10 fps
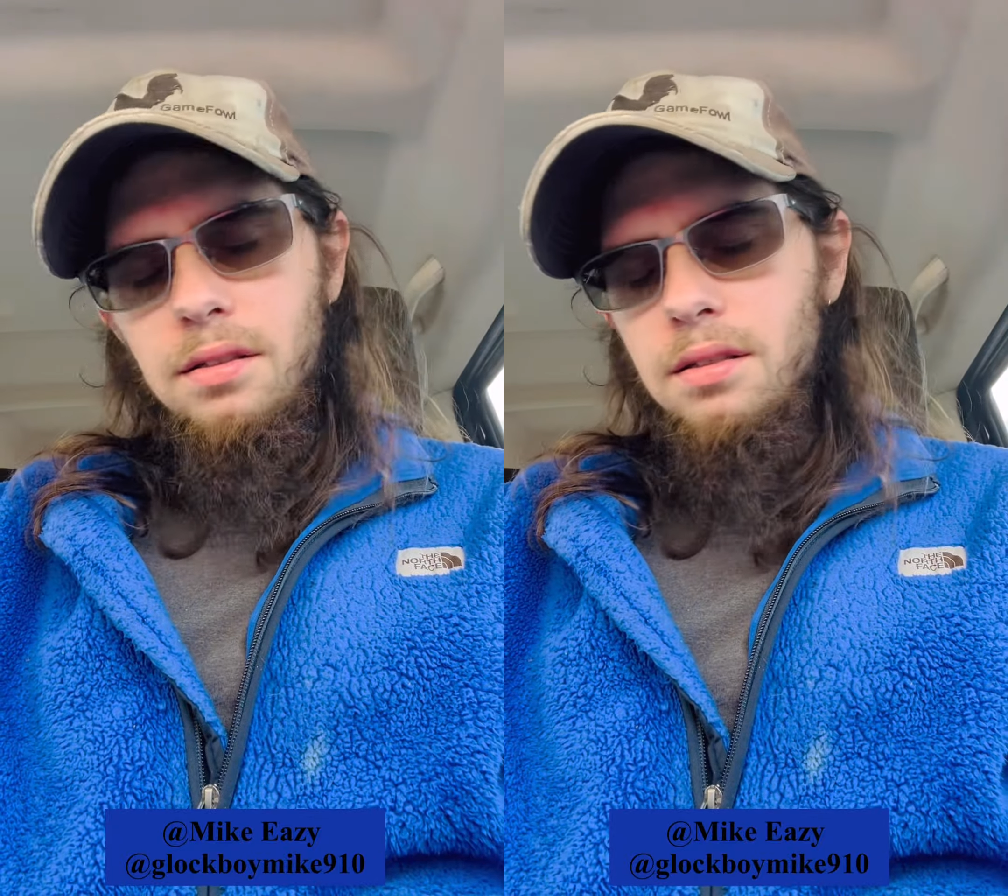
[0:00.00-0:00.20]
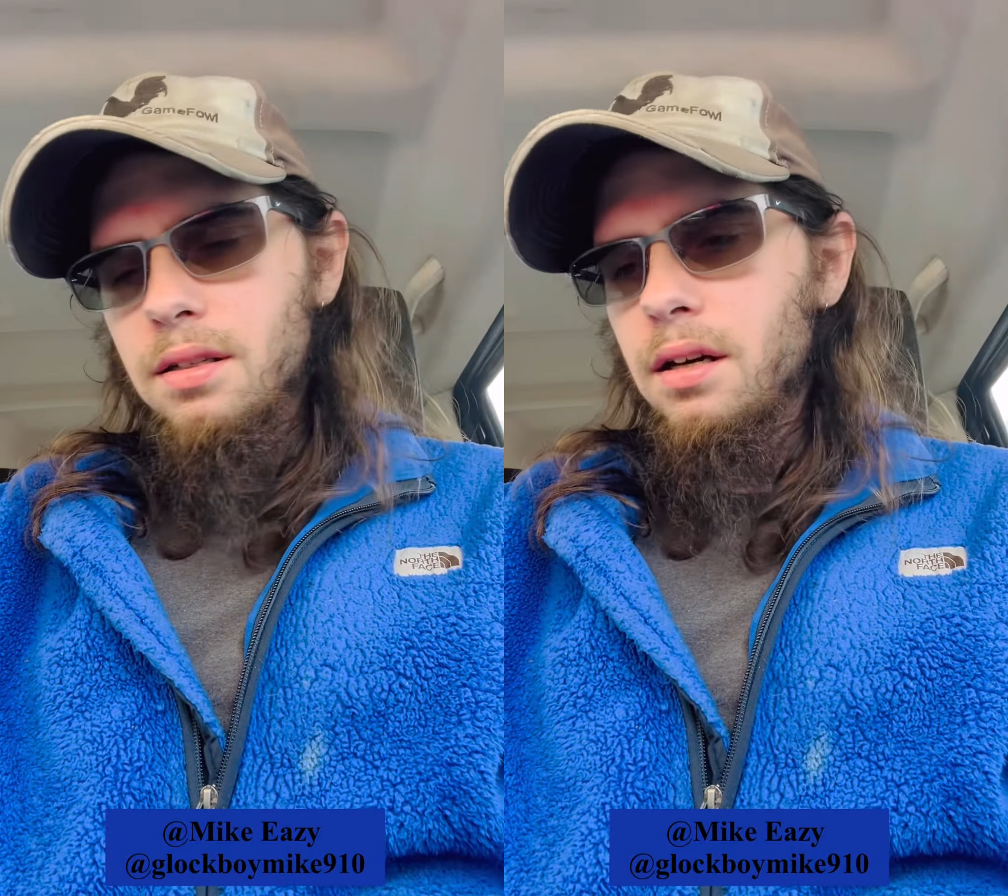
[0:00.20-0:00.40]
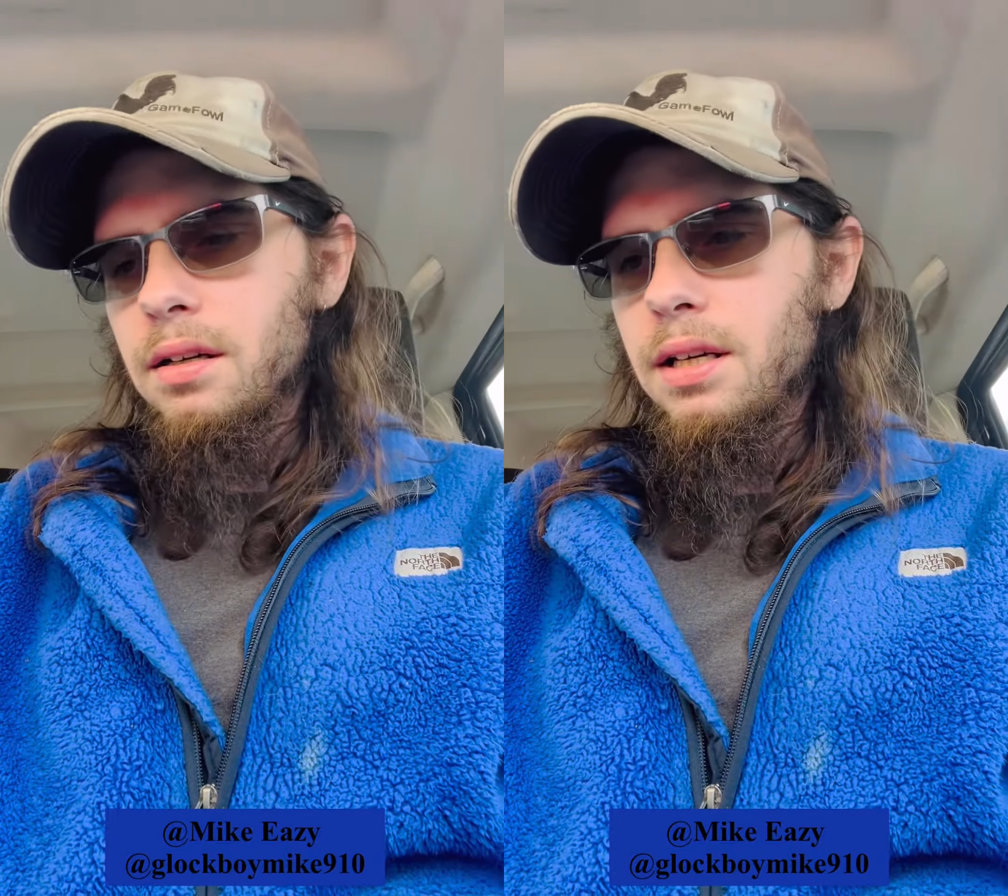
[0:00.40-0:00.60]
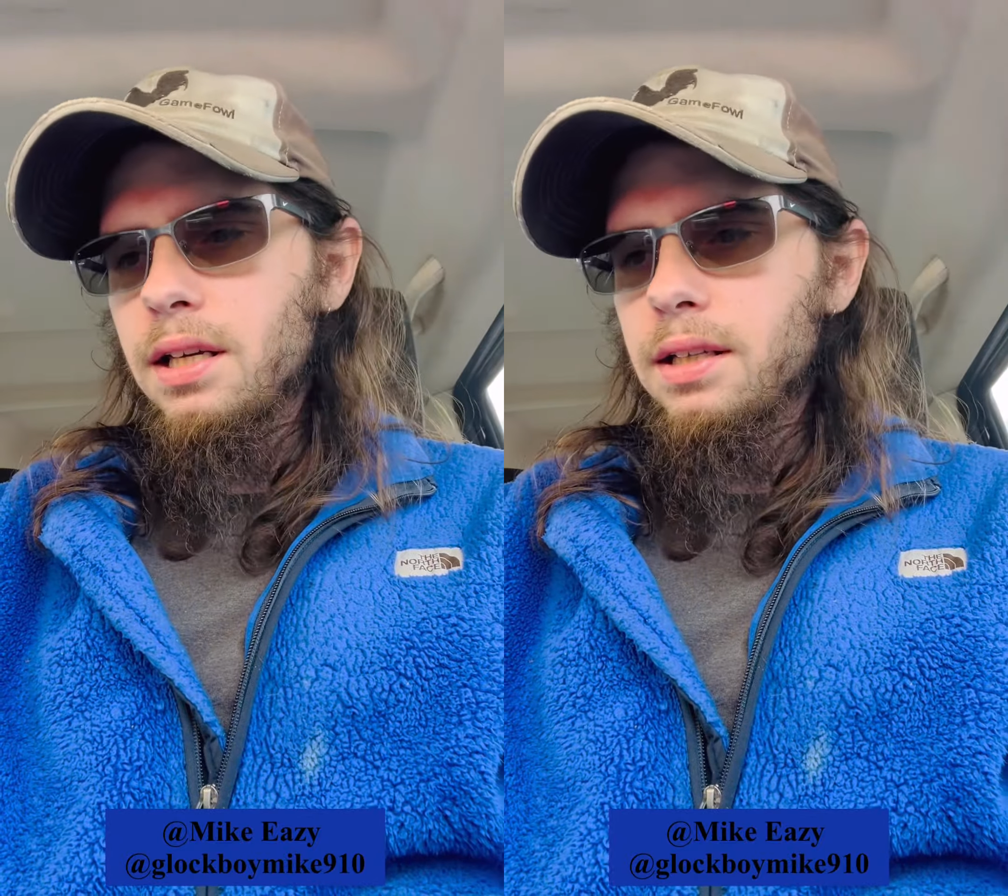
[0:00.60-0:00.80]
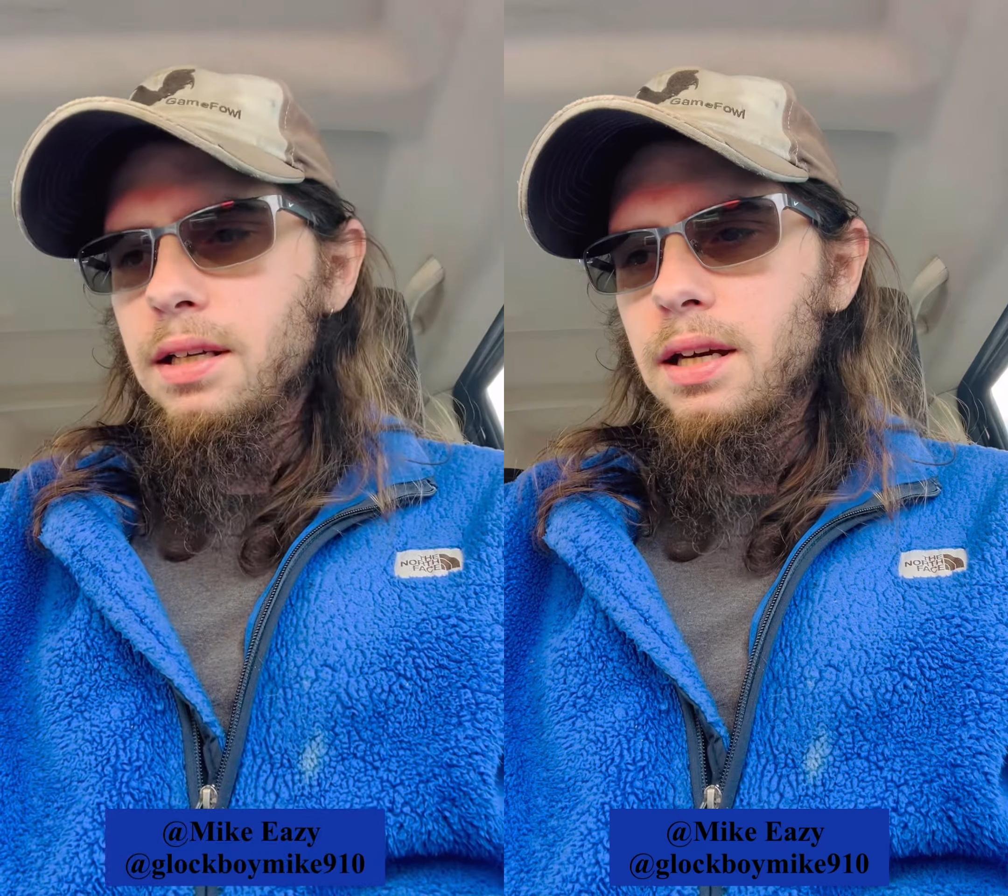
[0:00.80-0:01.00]
uh,
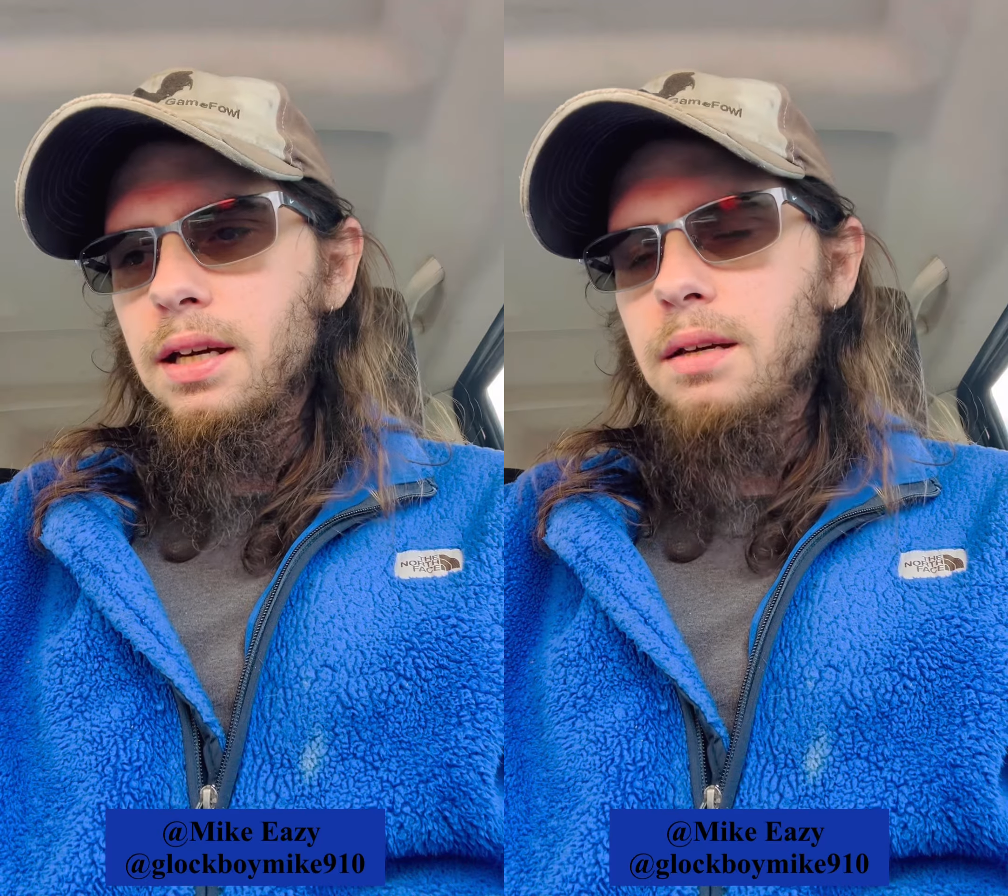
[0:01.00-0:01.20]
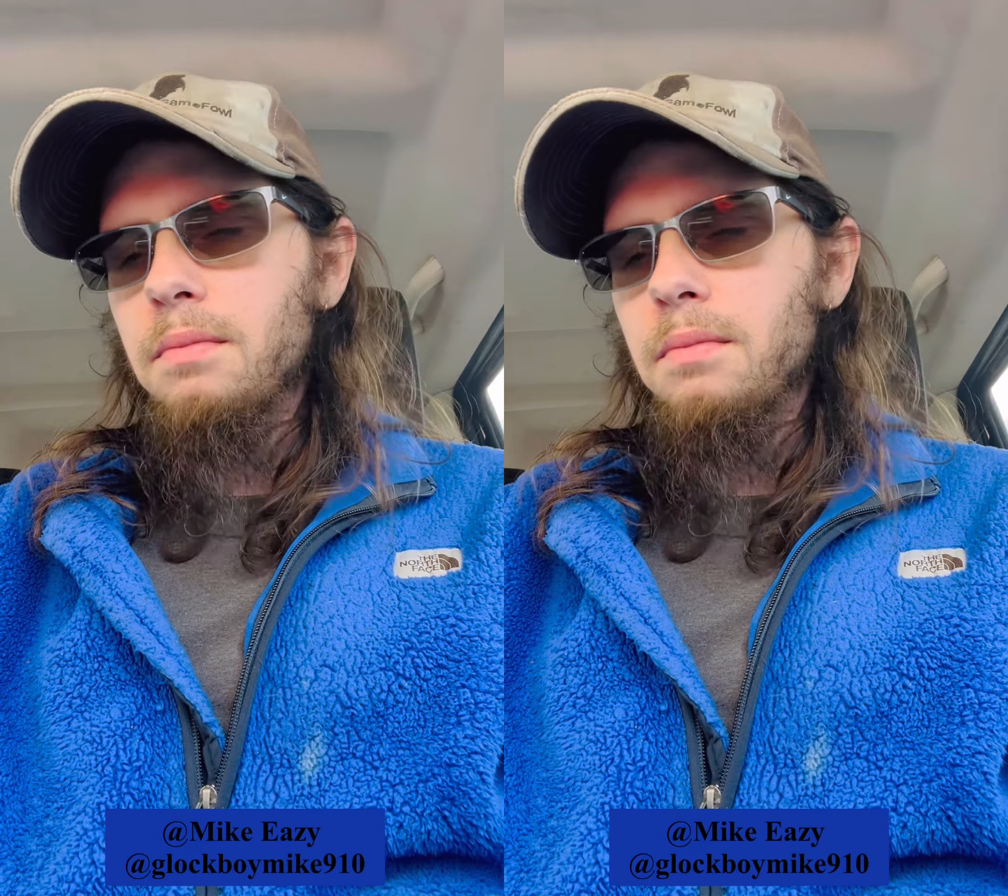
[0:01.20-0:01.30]
Gillie the King,